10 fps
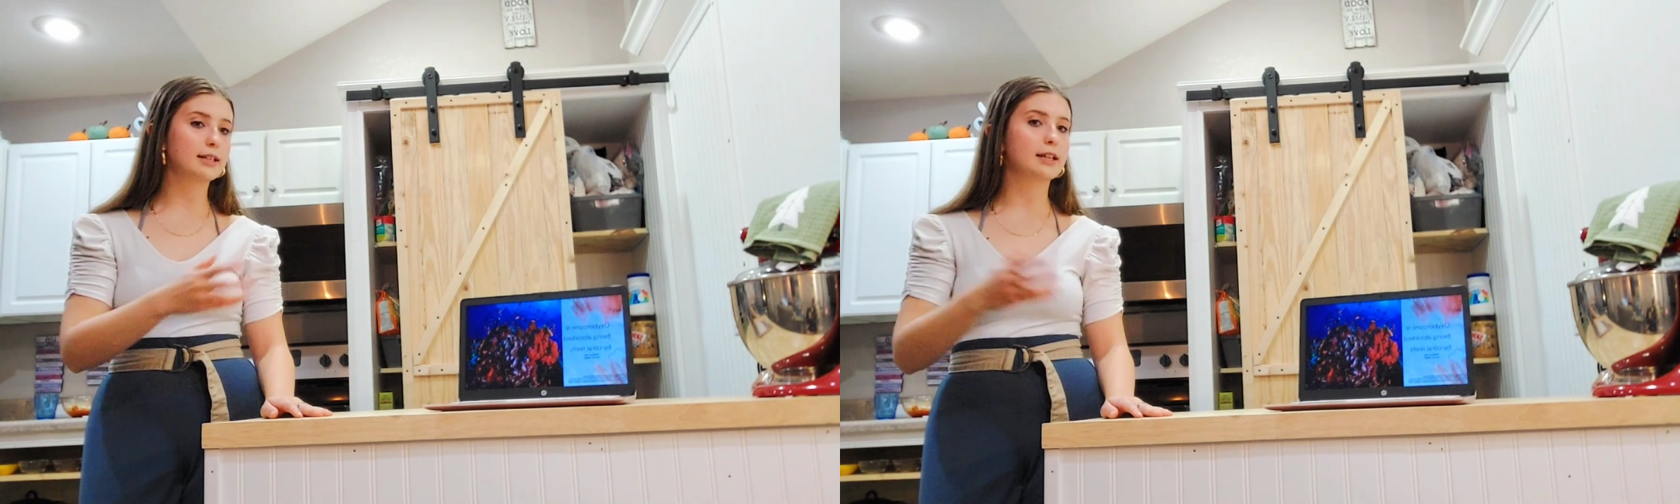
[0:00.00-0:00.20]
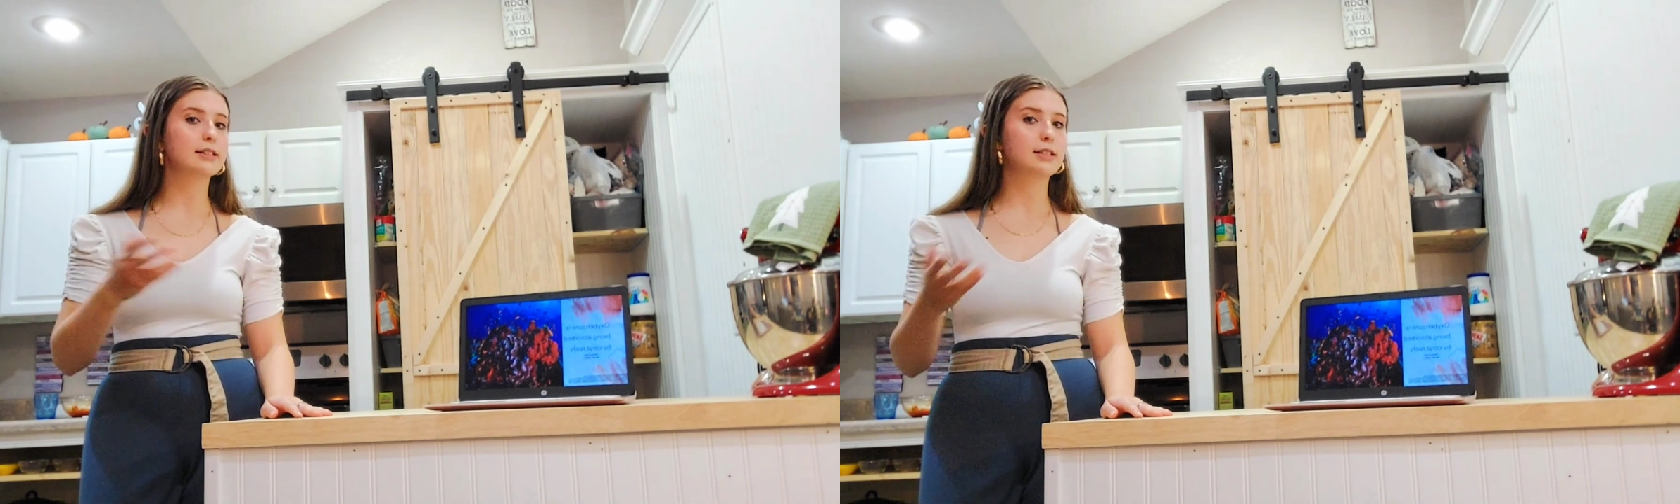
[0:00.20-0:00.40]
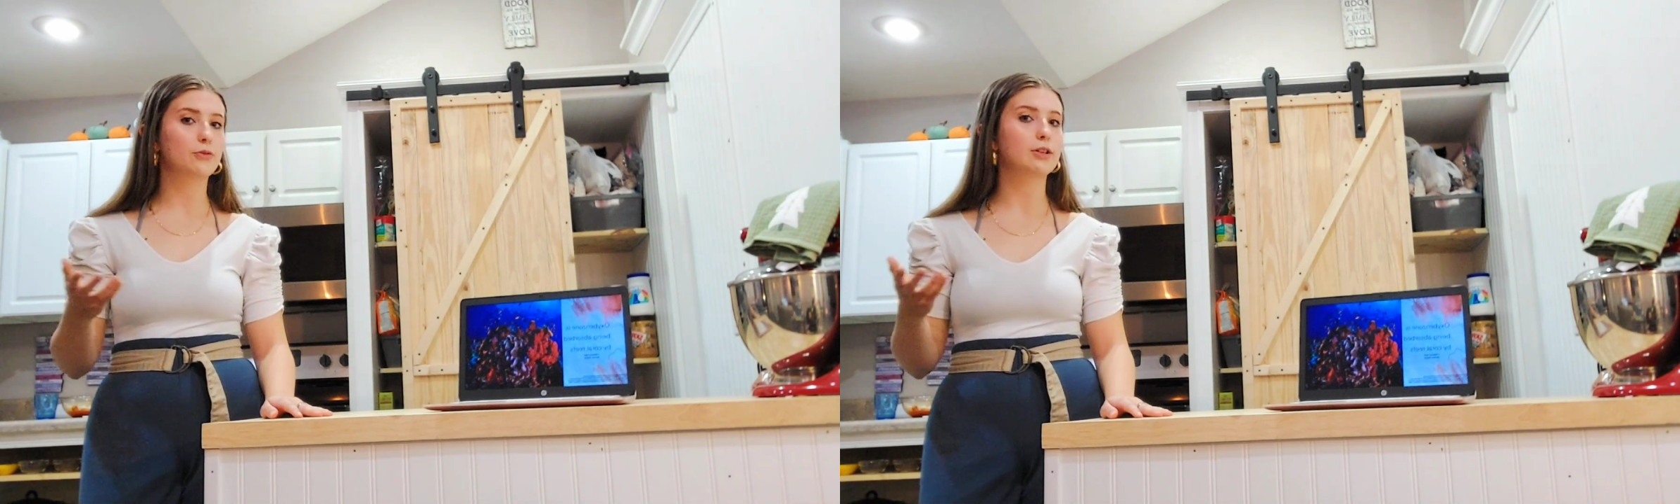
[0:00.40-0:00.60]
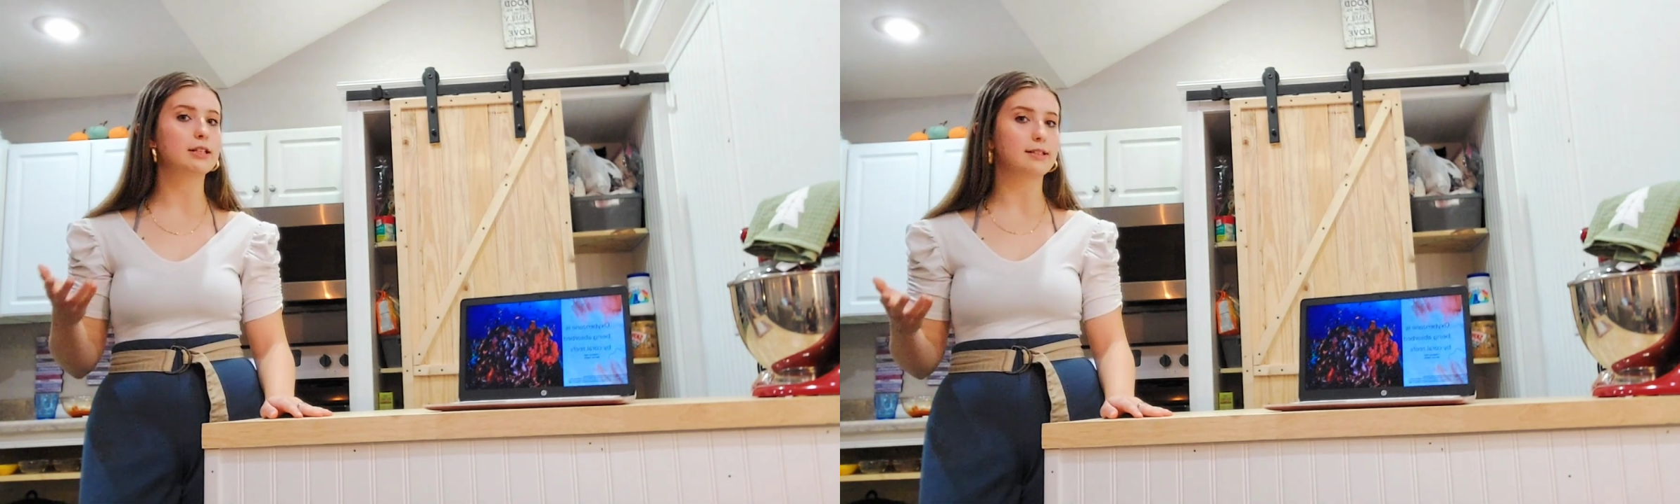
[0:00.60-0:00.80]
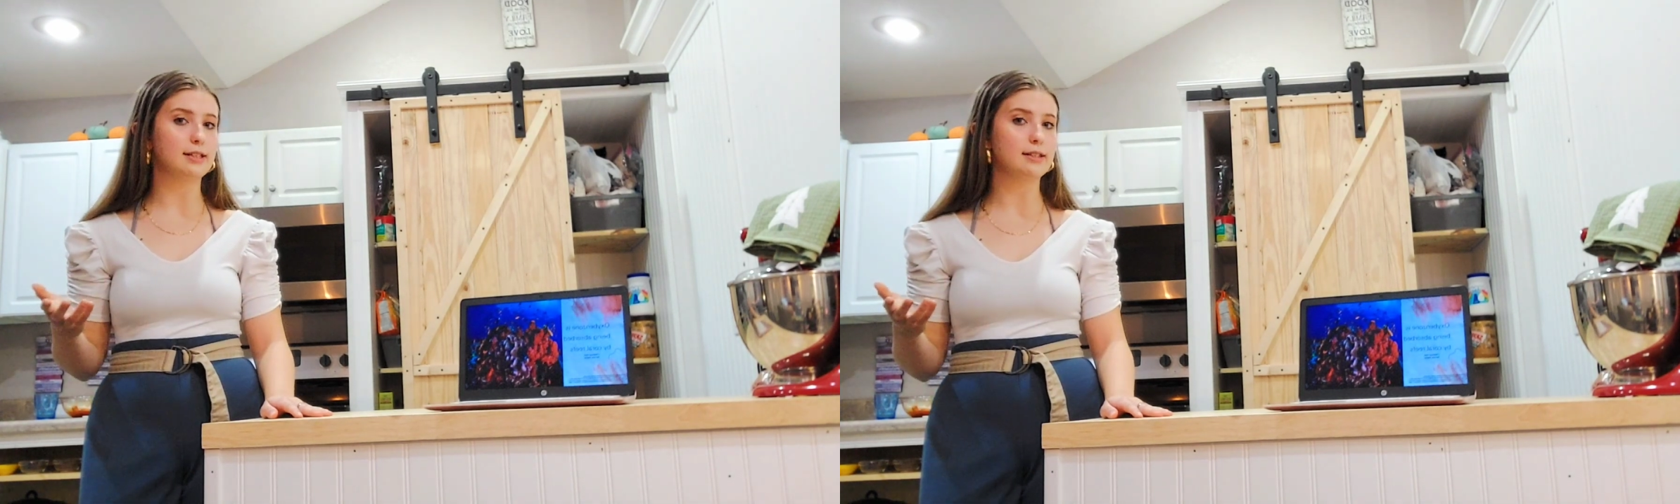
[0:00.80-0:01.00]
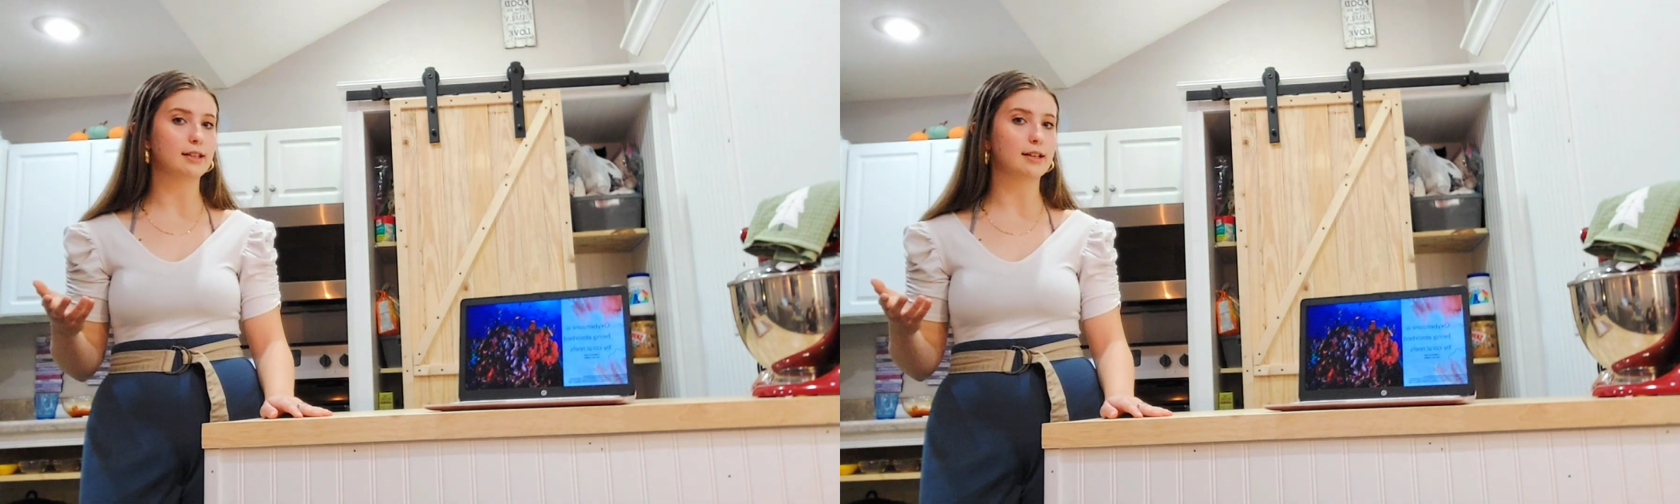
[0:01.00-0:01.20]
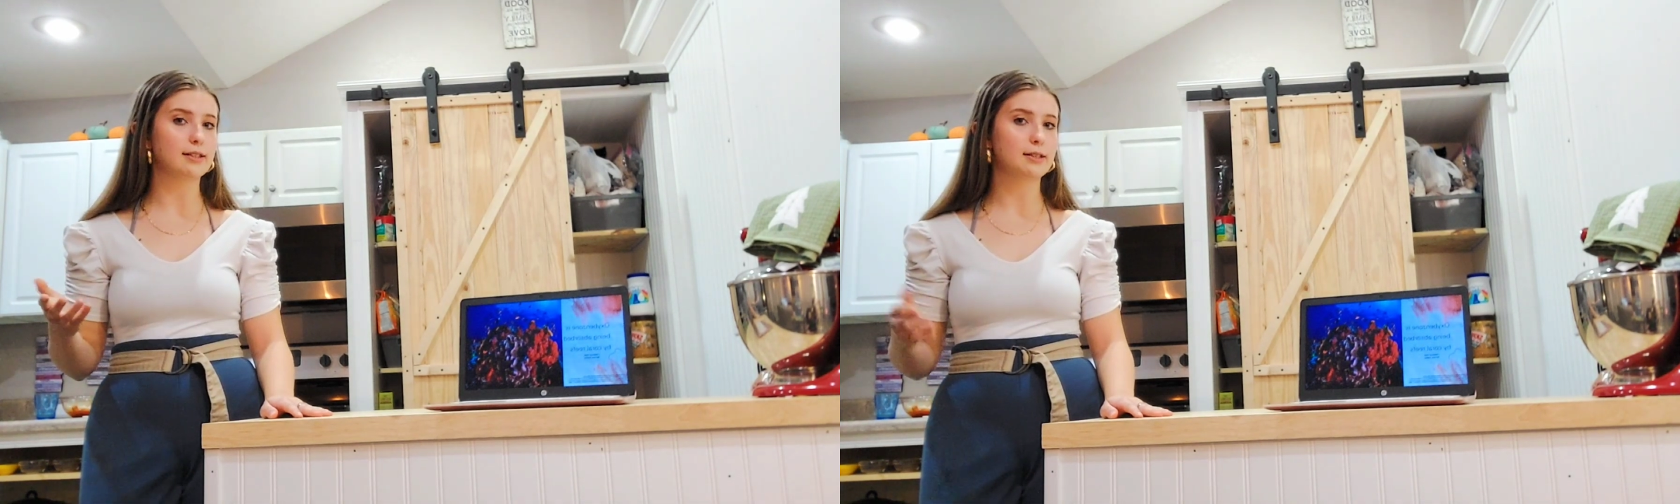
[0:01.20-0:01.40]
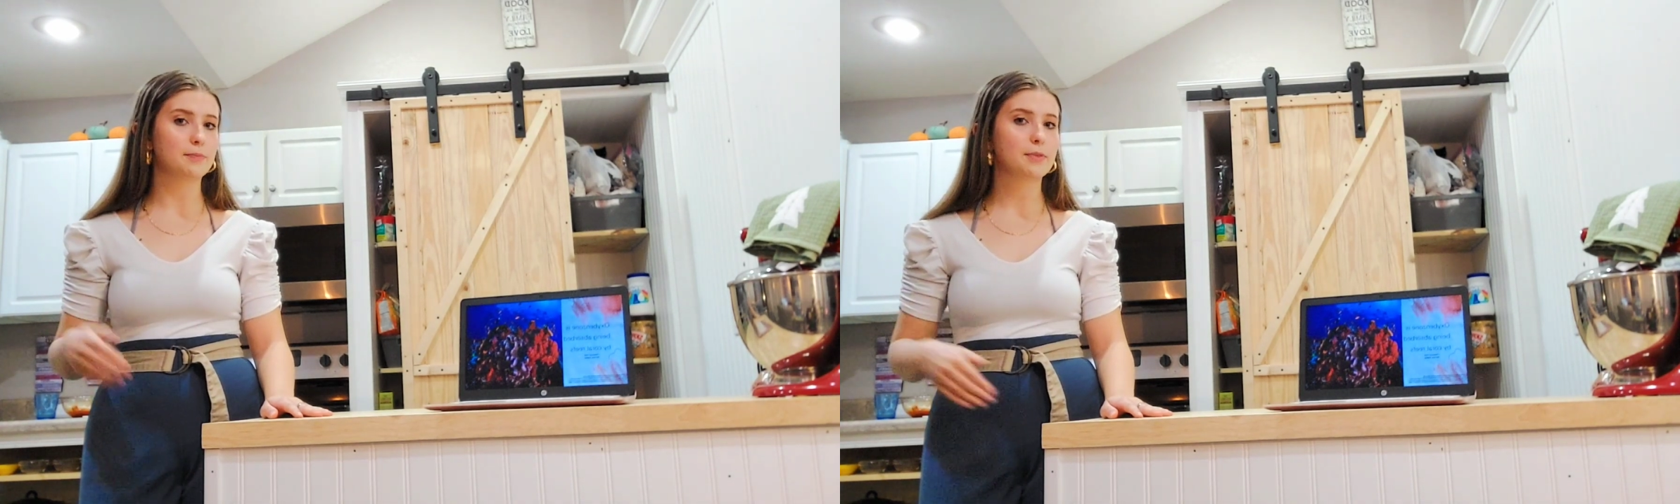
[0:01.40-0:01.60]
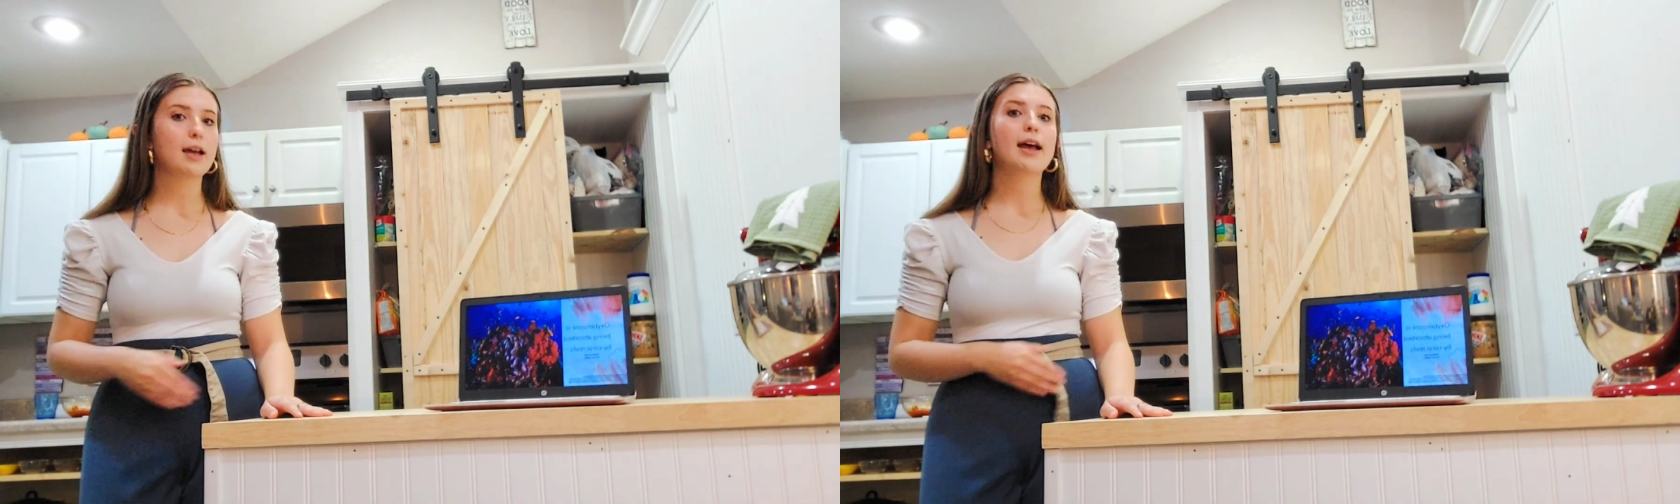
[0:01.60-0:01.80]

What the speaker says: against different diseases.